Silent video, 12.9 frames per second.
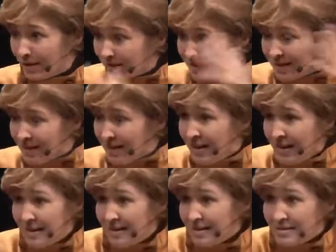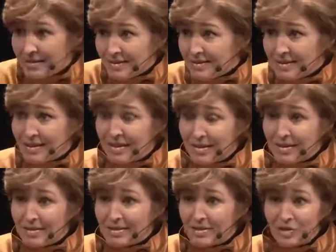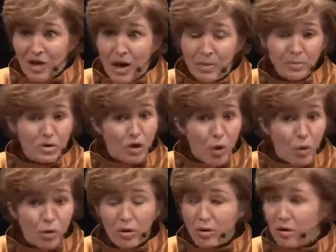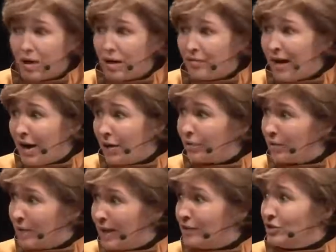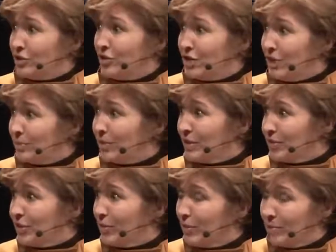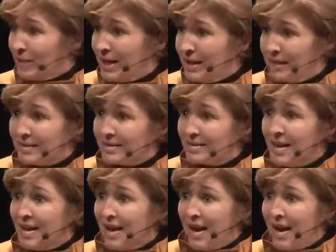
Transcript: It is the sum total of our relationships as human beings,